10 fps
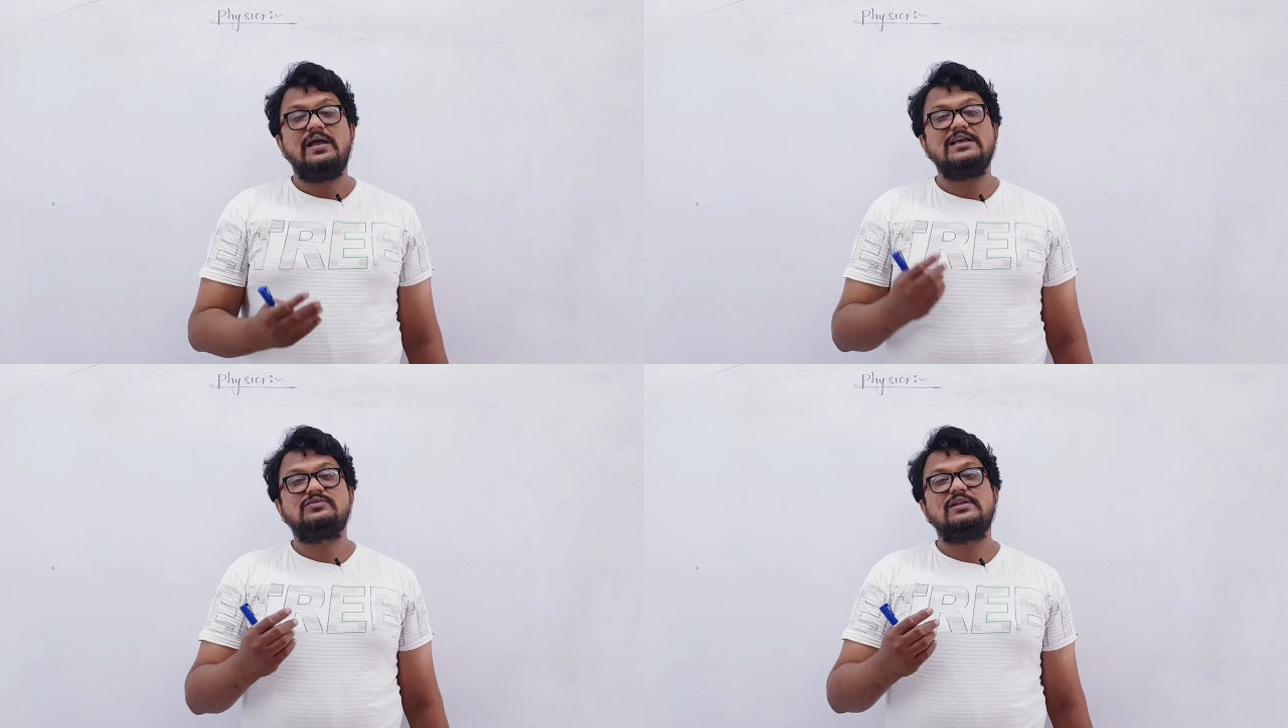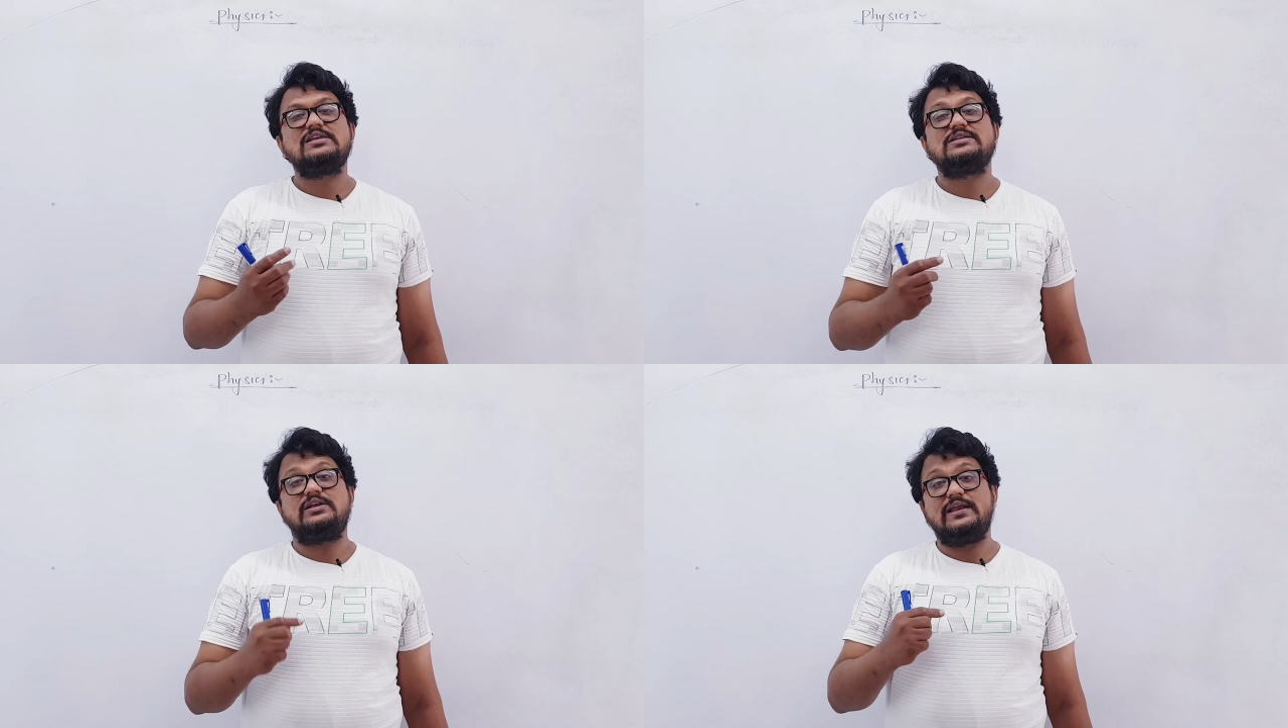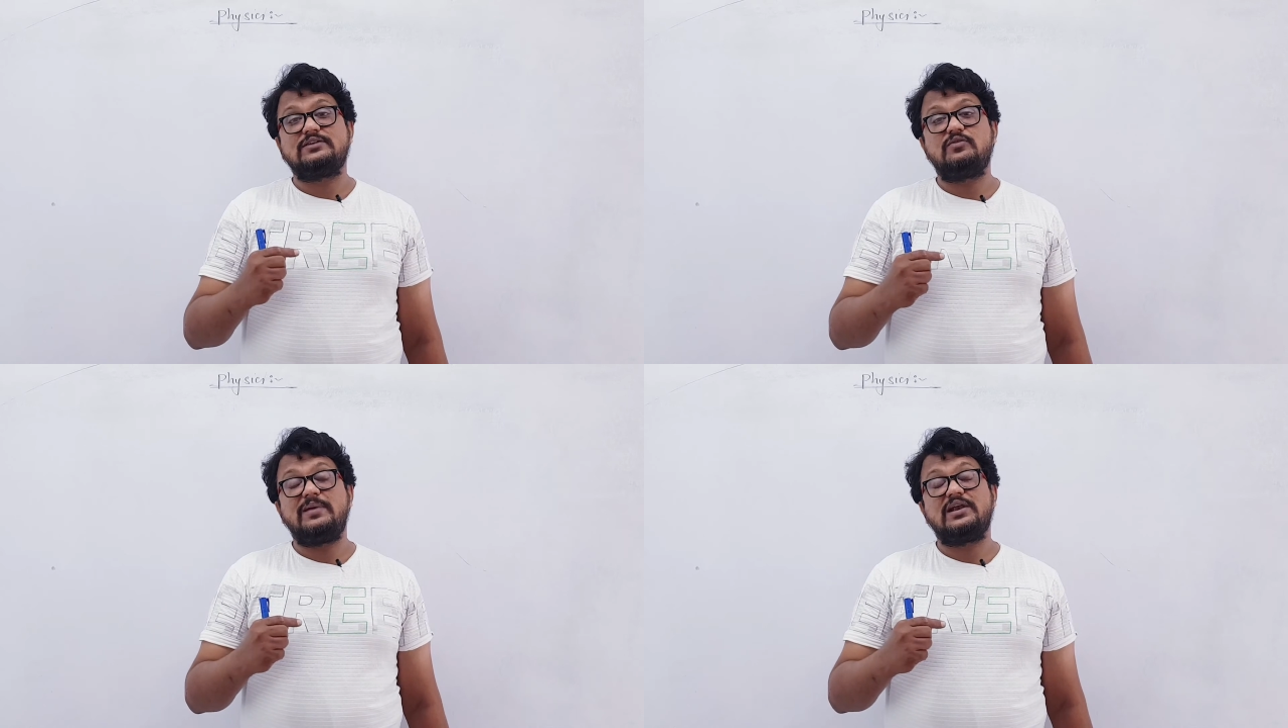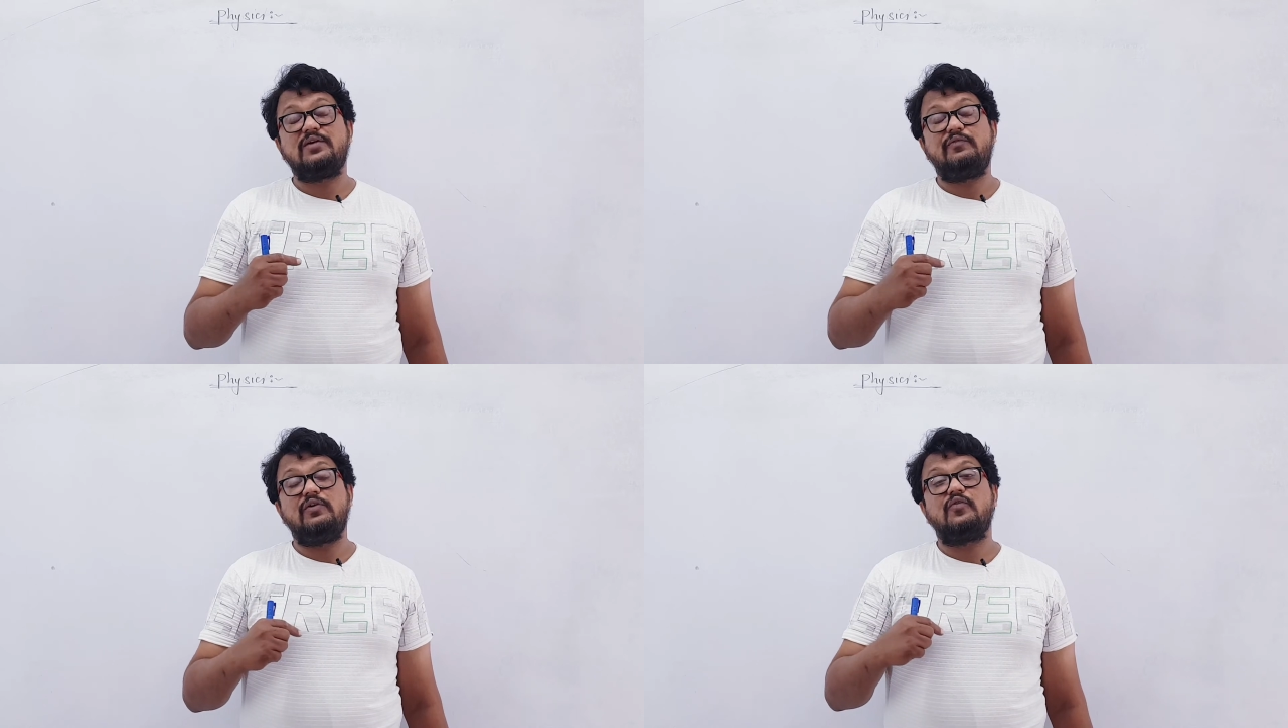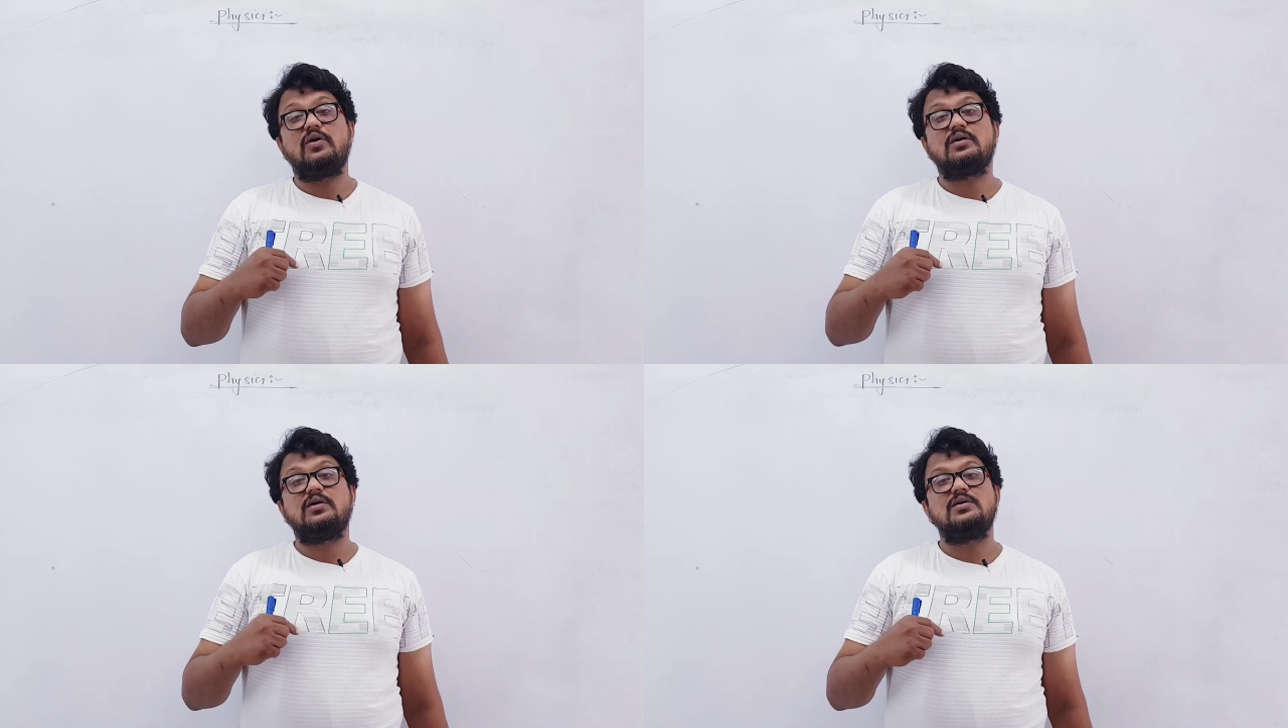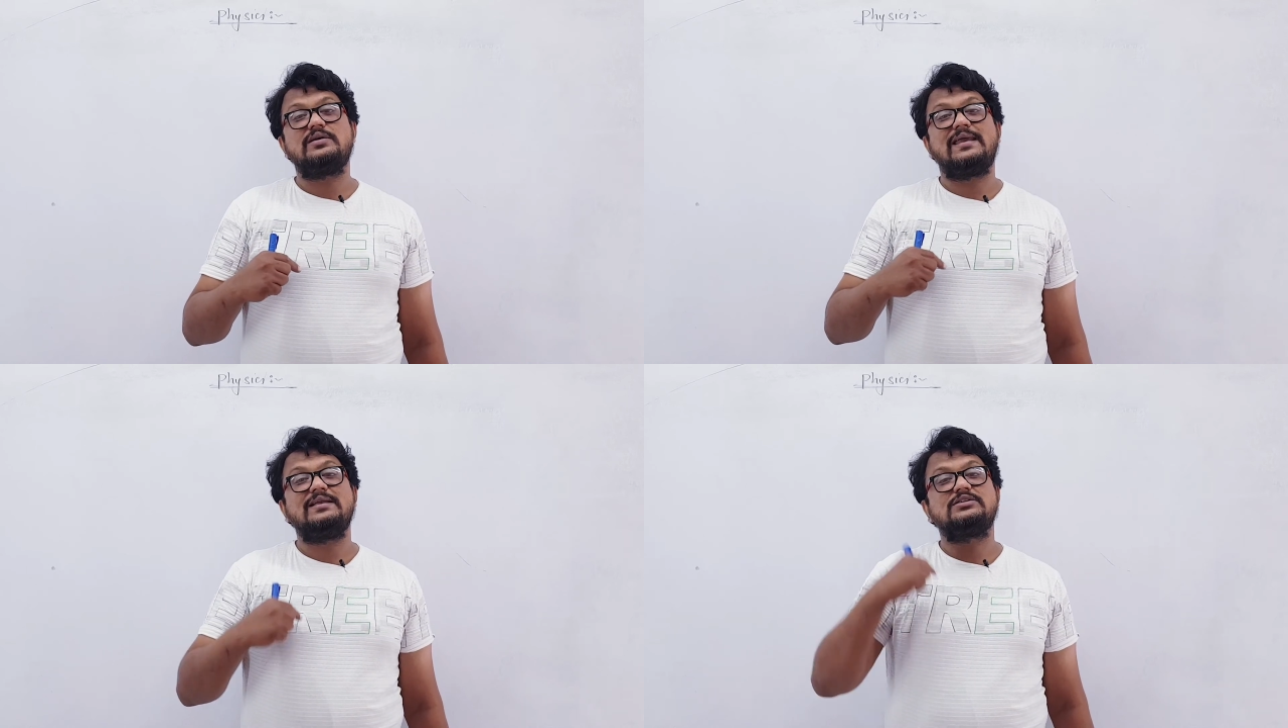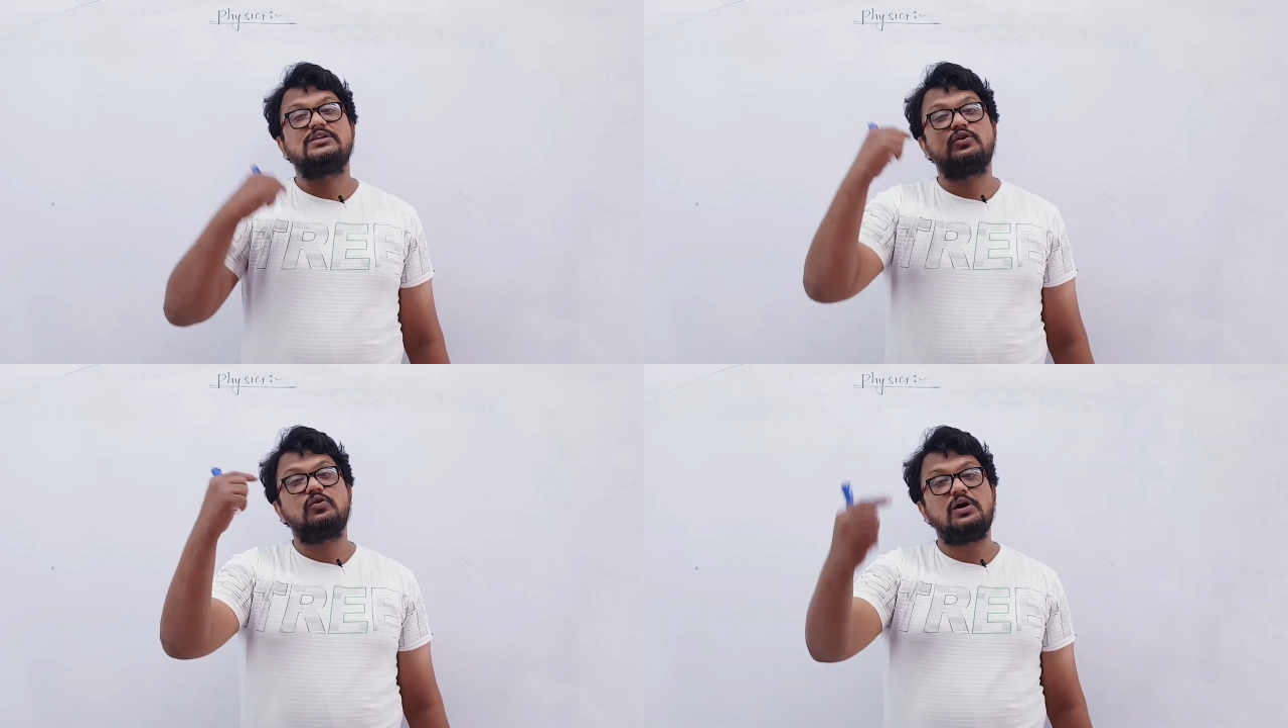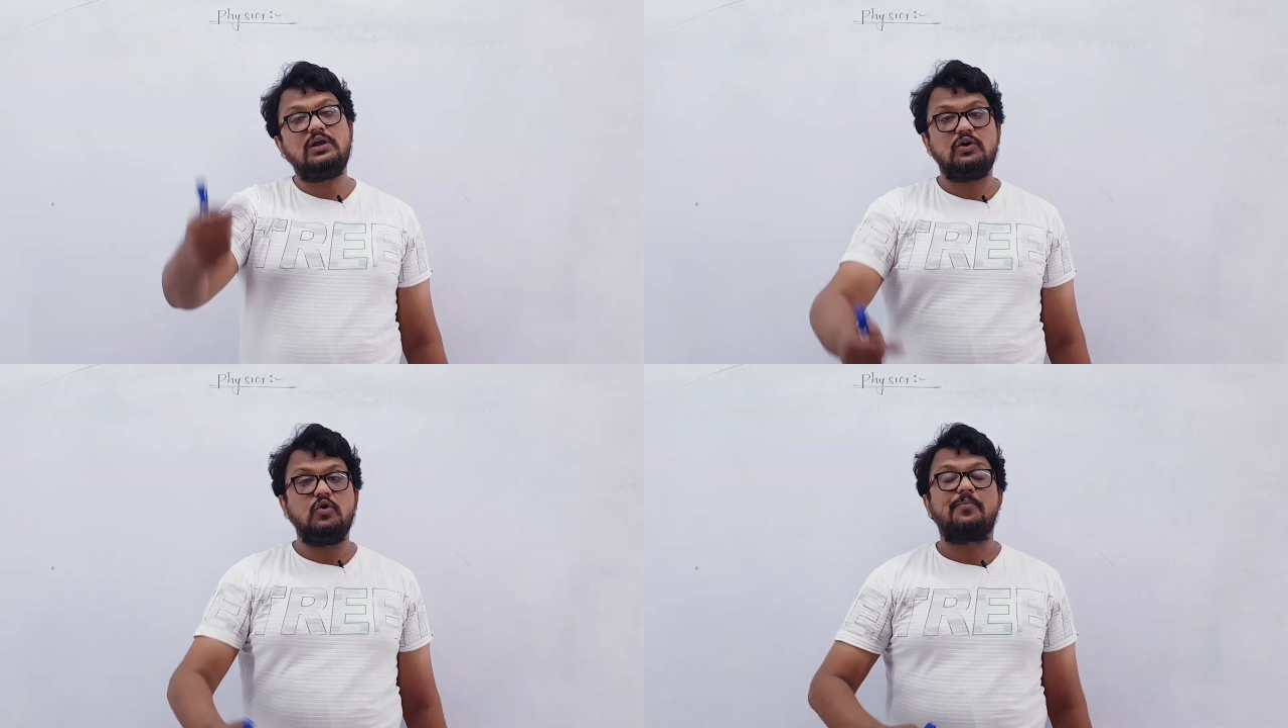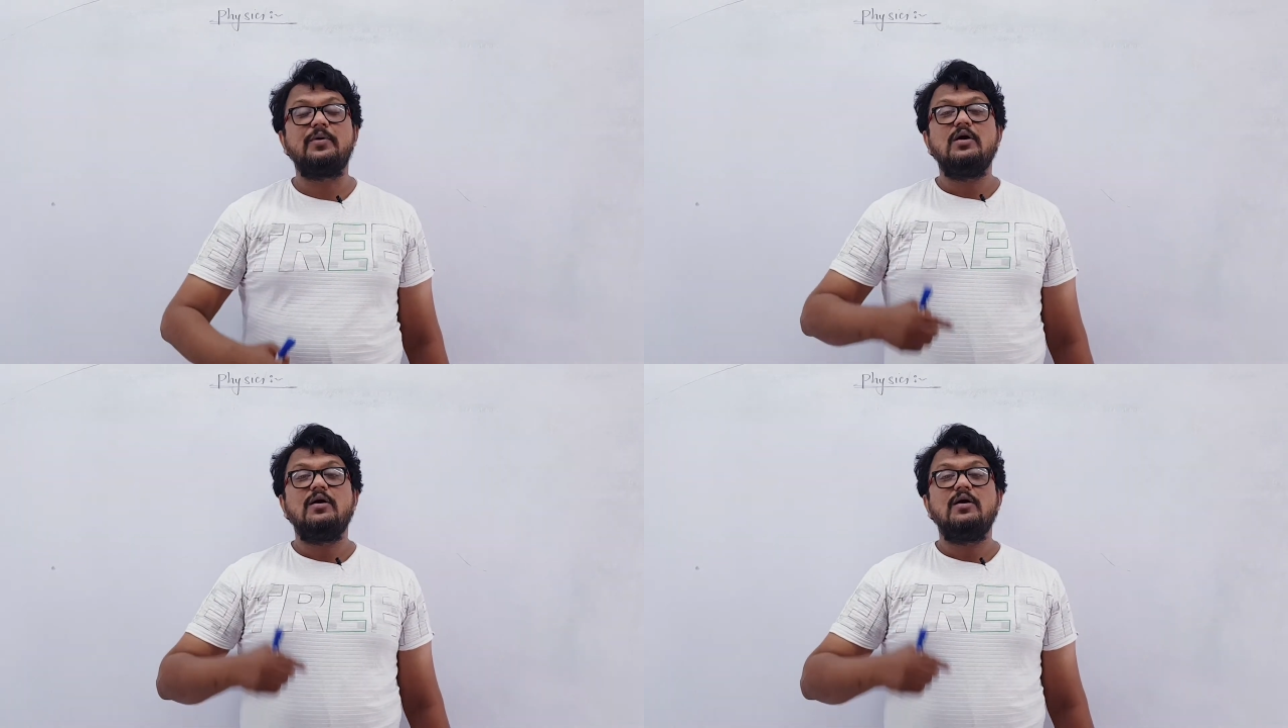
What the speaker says: as well as the direction of magnetic field for a current carrying circular loop.